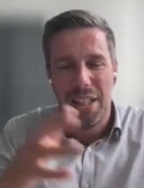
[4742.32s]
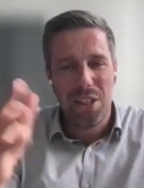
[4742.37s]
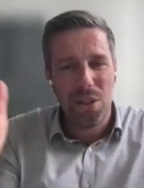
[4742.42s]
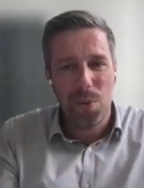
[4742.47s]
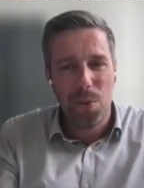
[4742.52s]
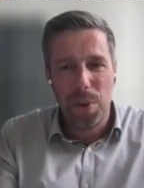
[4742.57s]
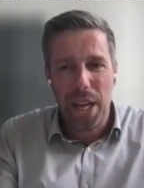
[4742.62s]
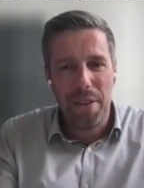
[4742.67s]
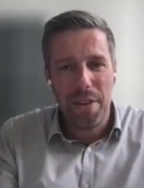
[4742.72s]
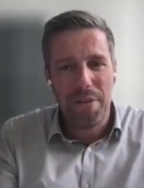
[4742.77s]

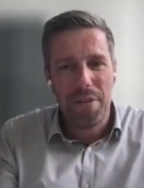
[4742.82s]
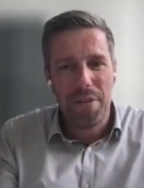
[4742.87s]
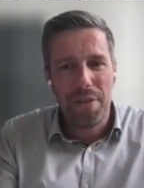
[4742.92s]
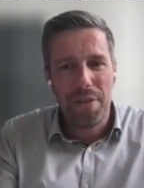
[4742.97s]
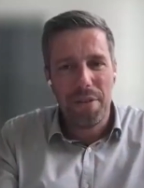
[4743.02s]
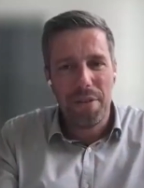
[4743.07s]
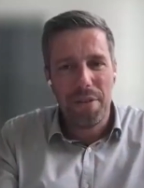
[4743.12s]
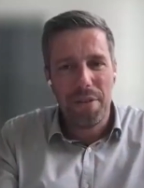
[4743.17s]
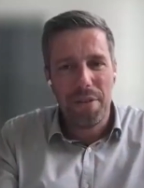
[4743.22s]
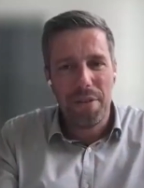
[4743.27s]
So we have
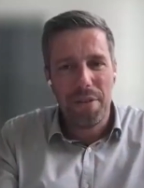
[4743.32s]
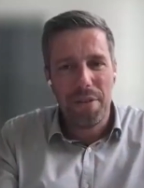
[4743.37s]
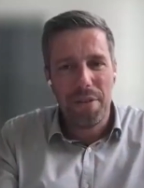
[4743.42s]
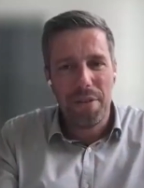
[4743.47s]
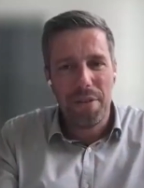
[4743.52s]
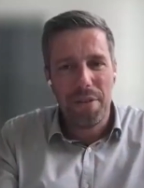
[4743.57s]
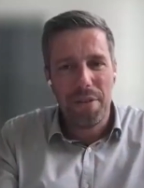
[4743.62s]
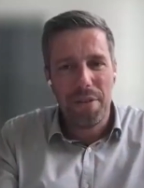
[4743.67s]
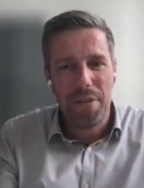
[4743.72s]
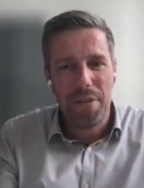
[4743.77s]
this
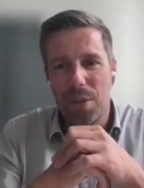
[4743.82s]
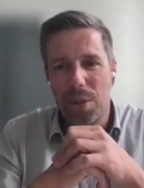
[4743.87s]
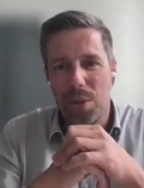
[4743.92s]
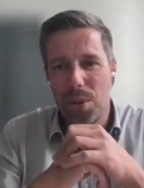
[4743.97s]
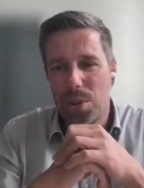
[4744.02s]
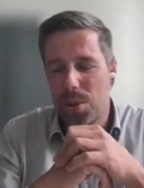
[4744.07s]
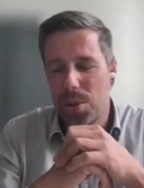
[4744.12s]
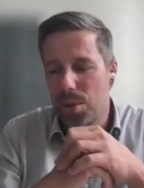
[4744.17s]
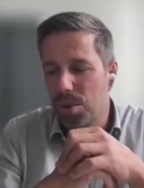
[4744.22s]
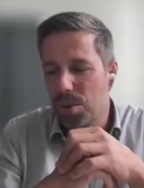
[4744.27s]
hypothesis that it
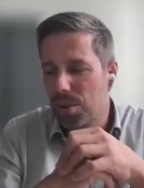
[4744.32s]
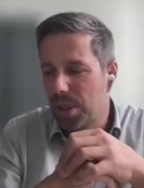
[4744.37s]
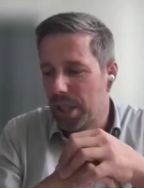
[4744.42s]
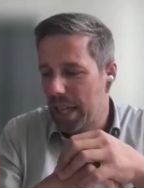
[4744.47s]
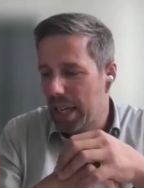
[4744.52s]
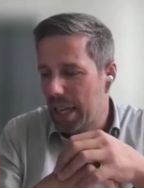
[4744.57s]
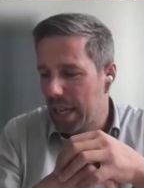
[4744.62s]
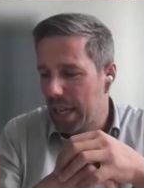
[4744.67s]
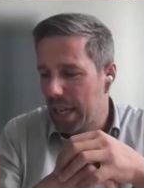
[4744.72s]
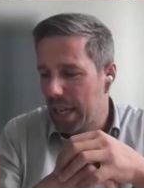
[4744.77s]
also
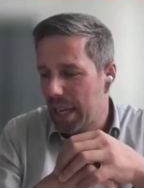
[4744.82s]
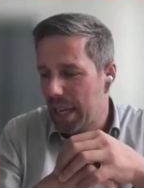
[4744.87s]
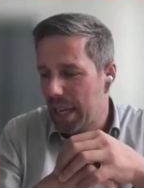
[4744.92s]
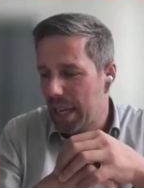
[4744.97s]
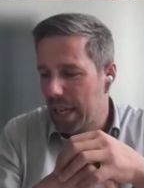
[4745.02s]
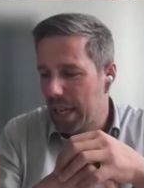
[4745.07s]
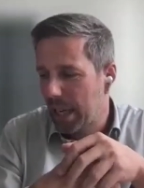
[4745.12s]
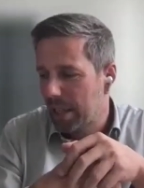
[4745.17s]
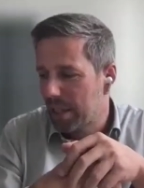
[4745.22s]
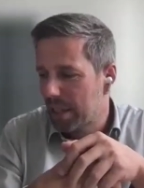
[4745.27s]

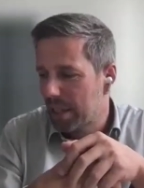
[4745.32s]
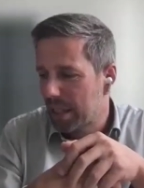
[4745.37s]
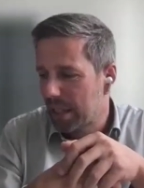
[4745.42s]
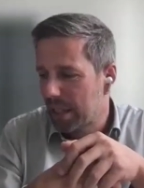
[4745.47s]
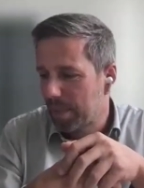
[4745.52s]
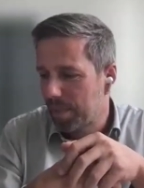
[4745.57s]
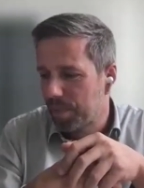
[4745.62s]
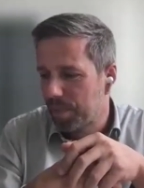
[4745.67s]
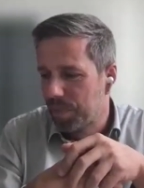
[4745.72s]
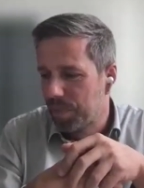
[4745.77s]
impacts
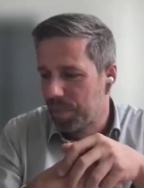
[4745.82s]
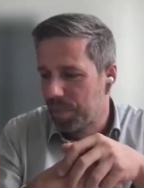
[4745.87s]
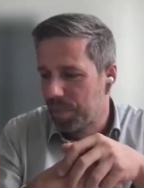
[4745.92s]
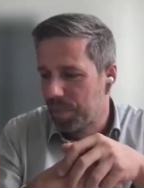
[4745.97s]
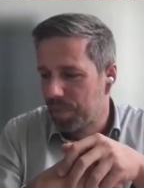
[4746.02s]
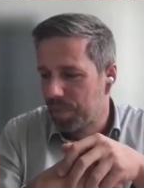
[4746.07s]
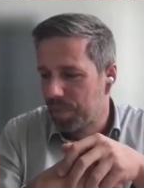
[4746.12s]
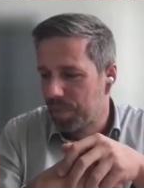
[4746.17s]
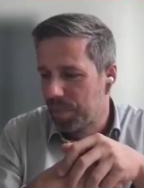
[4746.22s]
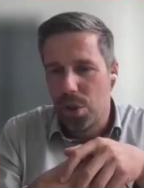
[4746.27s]

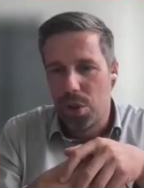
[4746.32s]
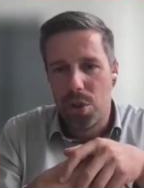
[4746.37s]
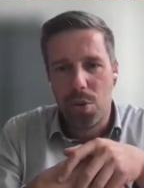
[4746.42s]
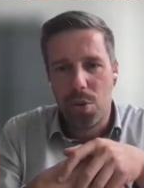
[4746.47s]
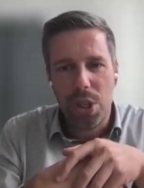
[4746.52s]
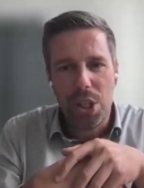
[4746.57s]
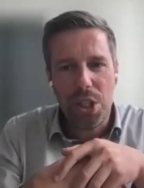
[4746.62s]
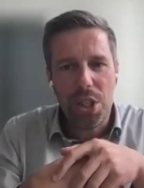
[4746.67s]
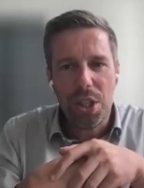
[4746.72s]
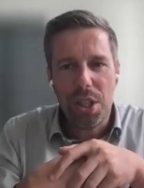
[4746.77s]

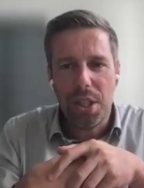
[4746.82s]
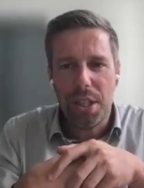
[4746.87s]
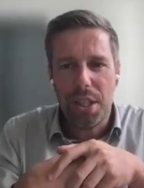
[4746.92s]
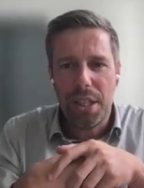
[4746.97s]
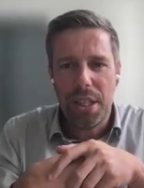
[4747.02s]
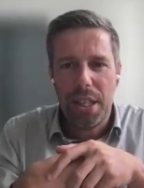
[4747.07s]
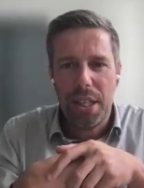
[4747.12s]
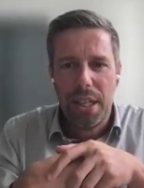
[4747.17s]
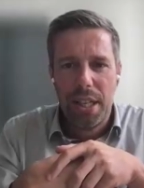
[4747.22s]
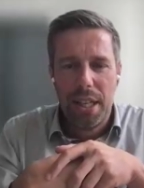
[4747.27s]

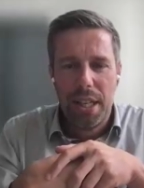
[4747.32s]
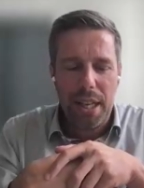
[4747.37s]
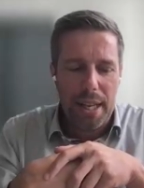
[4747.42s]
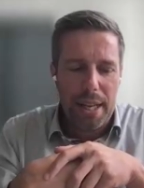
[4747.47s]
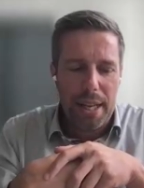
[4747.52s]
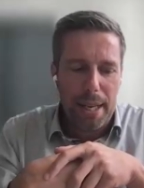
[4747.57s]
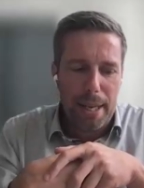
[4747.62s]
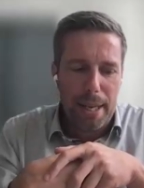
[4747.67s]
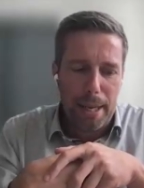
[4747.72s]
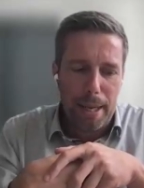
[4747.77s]
nutrition.
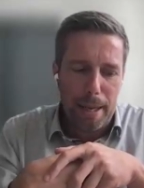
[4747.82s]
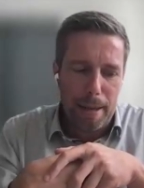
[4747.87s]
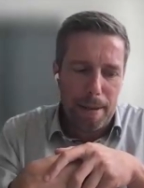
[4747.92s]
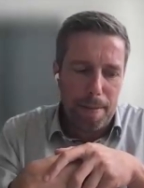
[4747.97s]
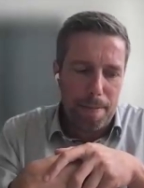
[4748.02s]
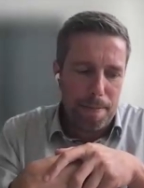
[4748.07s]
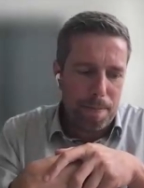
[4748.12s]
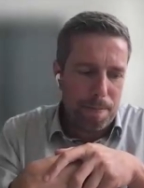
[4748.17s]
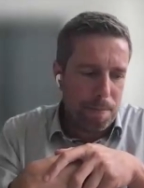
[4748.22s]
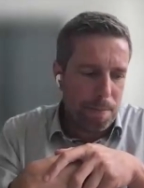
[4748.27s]

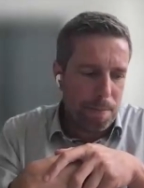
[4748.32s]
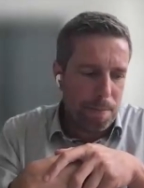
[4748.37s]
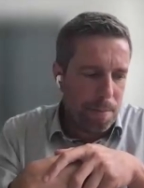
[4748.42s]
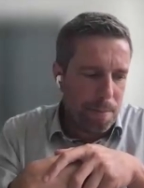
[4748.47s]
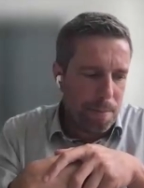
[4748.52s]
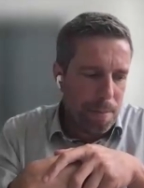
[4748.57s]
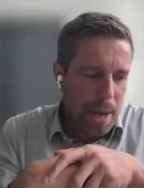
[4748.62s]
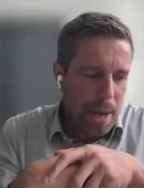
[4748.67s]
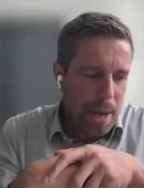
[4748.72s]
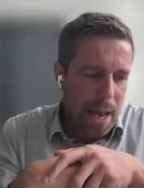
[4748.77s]

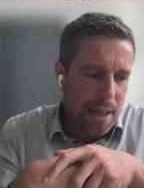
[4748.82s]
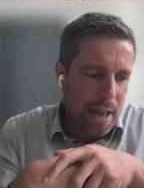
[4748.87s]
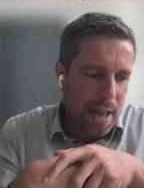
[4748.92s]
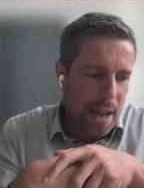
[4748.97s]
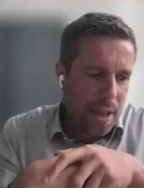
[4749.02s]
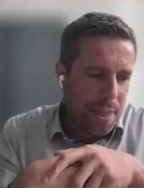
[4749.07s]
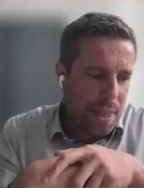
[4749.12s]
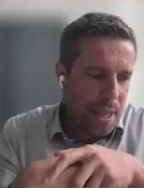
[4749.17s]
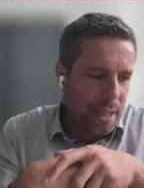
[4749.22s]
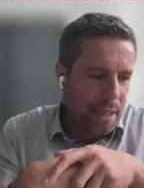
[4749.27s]

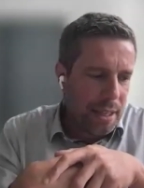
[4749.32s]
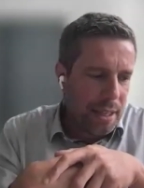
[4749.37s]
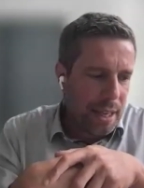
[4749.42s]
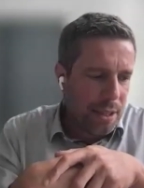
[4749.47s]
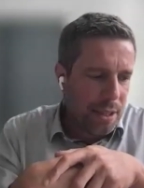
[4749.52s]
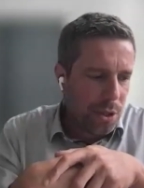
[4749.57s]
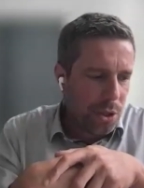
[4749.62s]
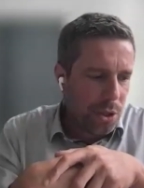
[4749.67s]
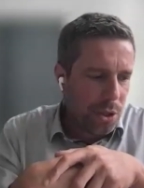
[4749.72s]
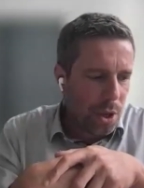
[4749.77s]
I think
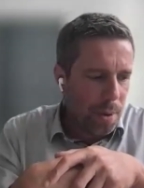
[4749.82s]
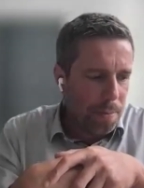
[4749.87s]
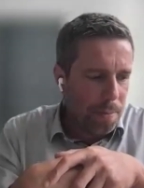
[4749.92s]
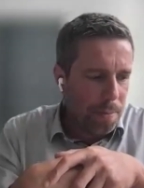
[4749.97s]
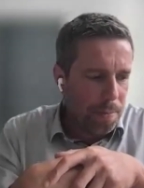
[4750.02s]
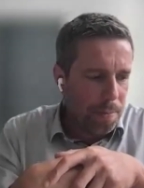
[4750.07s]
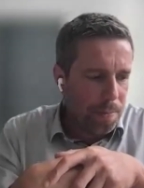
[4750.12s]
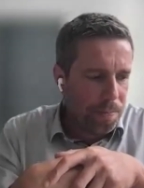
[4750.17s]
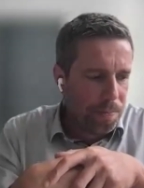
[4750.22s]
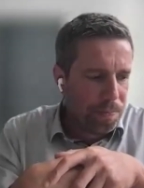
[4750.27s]
that
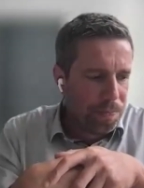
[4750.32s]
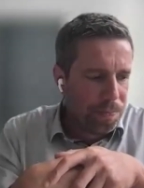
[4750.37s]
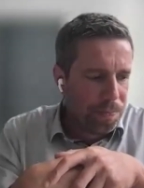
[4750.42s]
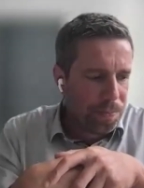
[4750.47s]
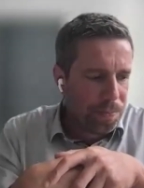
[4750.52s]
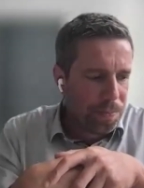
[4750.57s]
some